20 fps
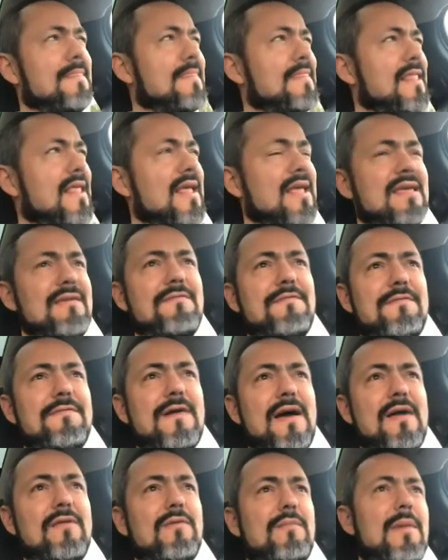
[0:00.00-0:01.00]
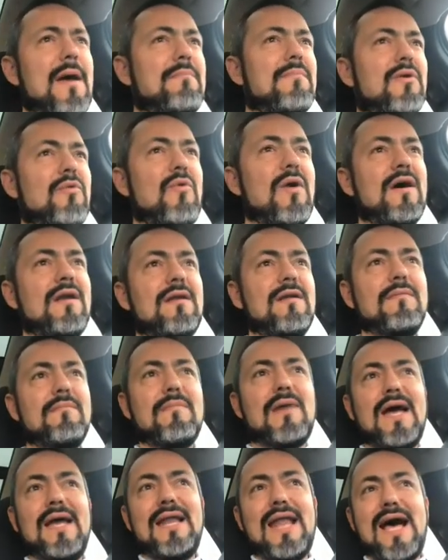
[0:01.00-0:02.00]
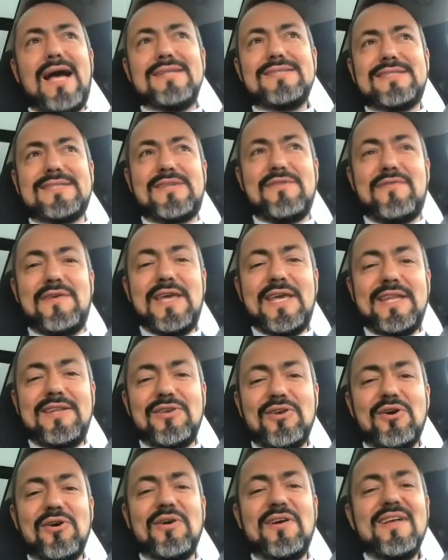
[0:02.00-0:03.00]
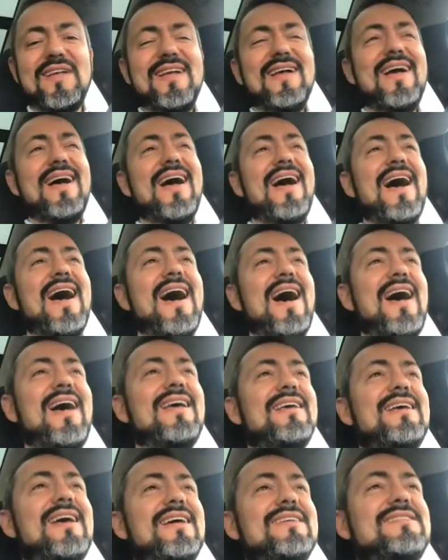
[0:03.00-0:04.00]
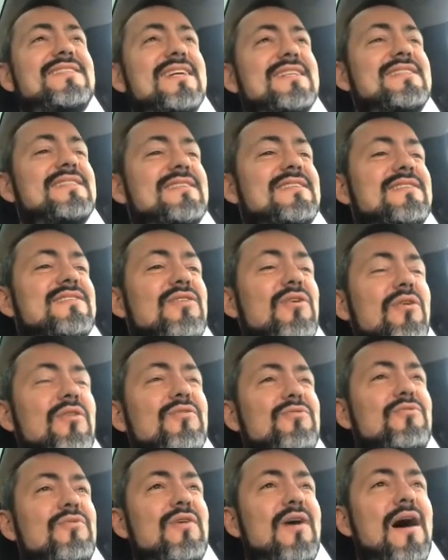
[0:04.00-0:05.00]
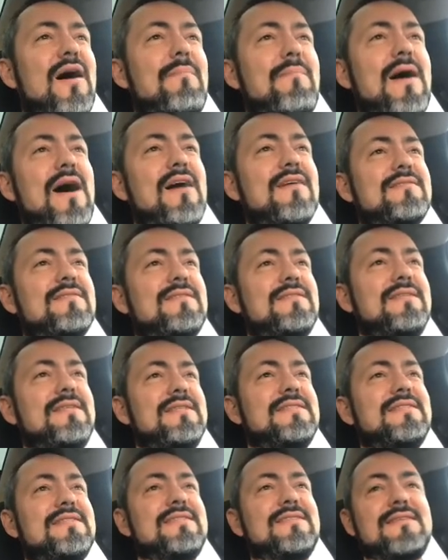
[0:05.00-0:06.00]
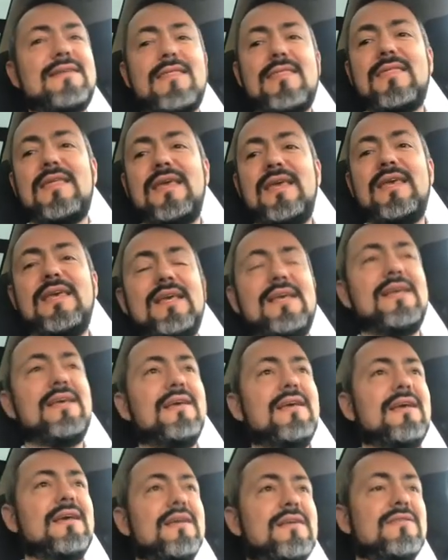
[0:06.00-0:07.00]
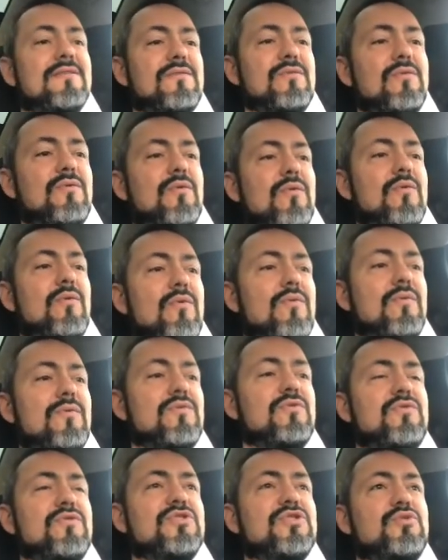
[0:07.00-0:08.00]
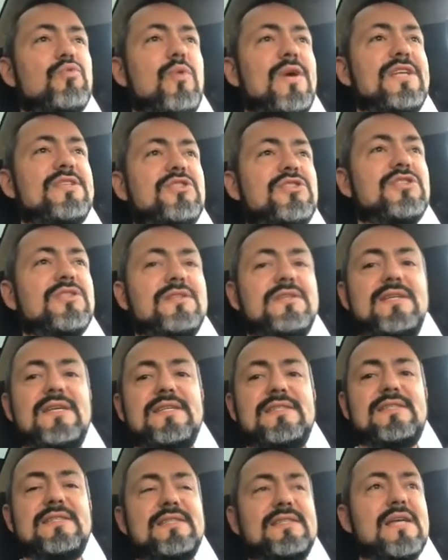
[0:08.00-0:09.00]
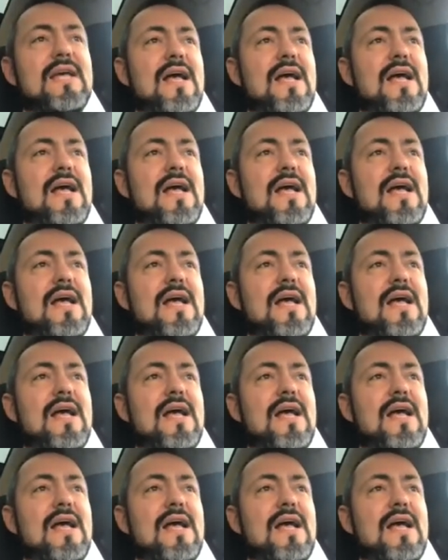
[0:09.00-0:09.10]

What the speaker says: if I remember well, in my last video I just told you about this thingy to switch this